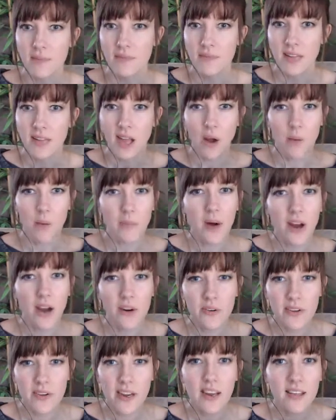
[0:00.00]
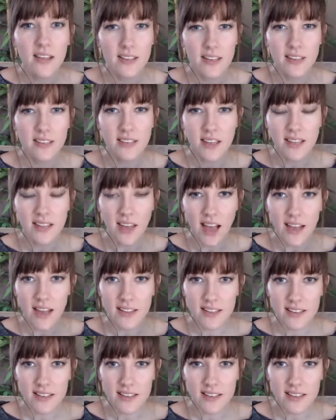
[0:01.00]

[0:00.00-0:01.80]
like on pottery and things like that.